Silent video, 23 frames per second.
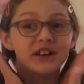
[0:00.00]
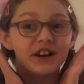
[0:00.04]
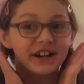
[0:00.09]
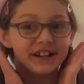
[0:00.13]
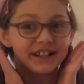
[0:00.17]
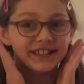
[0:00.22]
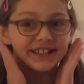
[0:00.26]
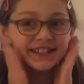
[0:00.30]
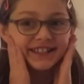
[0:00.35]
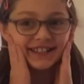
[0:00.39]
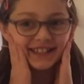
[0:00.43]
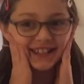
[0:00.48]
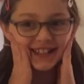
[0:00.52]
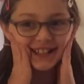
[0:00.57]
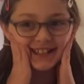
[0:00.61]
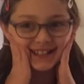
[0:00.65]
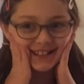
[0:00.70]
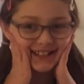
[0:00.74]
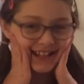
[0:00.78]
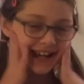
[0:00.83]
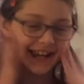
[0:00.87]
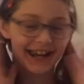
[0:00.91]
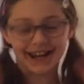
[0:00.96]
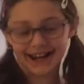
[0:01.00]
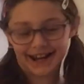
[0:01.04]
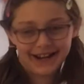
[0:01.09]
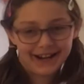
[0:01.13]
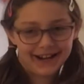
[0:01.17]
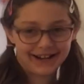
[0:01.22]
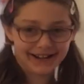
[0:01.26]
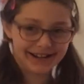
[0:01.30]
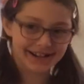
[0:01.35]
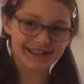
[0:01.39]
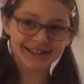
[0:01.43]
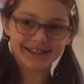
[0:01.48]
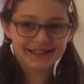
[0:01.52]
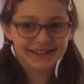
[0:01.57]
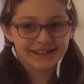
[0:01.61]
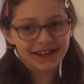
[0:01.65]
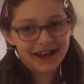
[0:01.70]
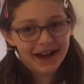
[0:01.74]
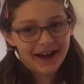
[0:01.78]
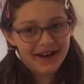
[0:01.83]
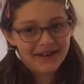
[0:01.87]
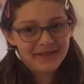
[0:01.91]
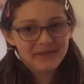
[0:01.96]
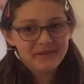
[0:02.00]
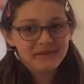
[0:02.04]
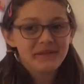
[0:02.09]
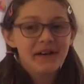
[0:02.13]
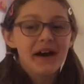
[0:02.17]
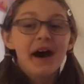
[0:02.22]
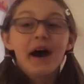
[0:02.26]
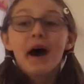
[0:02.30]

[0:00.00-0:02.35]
our skincare stuff,